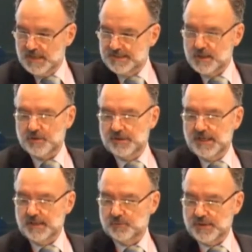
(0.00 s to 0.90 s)
I started
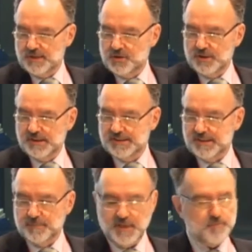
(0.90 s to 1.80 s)
that when I joined in
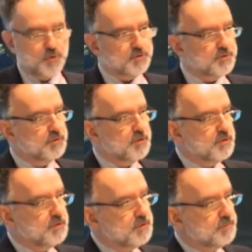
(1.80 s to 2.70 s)
September, so
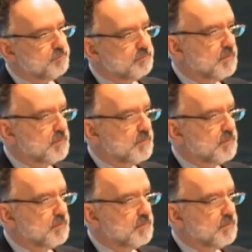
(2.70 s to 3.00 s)
the